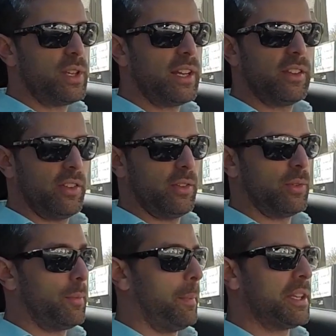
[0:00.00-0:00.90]
need to do,
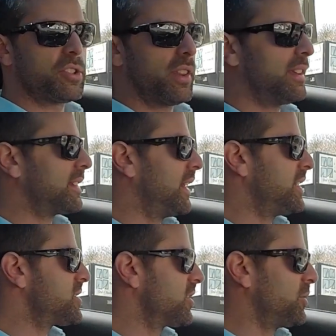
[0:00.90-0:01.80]
make sure the
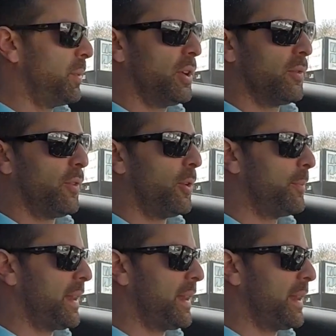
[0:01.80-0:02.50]
installation looks beautiful,